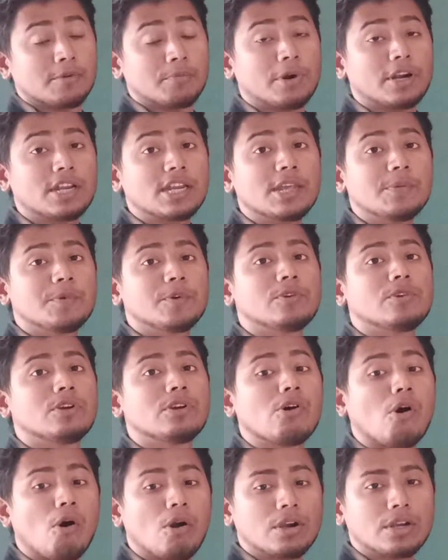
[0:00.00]
But if you
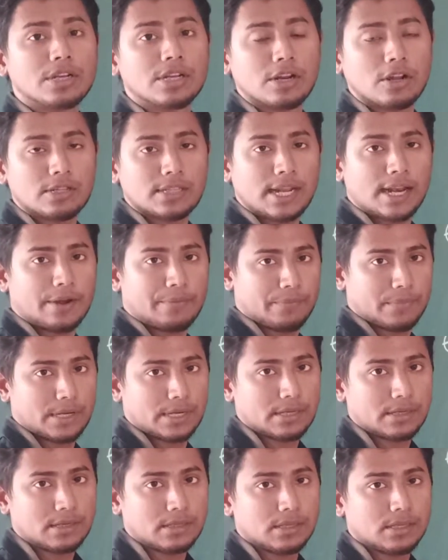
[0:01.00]
don't know the
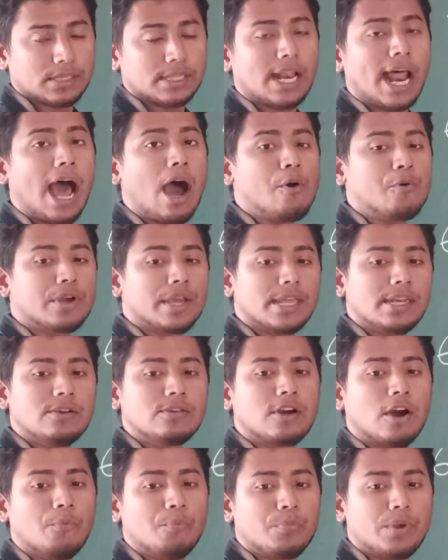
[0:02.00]
number, then how can
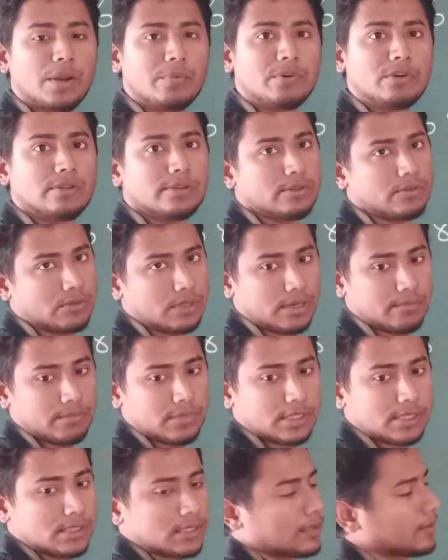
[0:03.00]
you compare between two
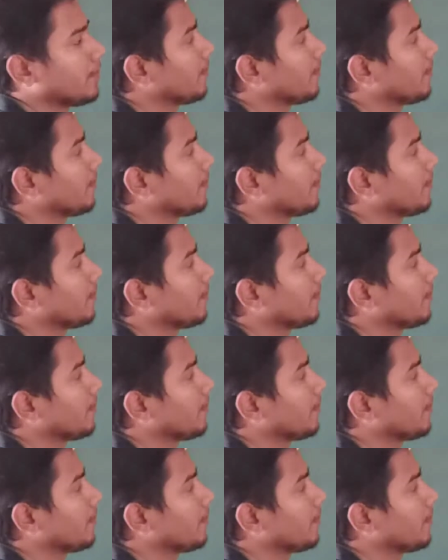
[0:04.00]
numbers?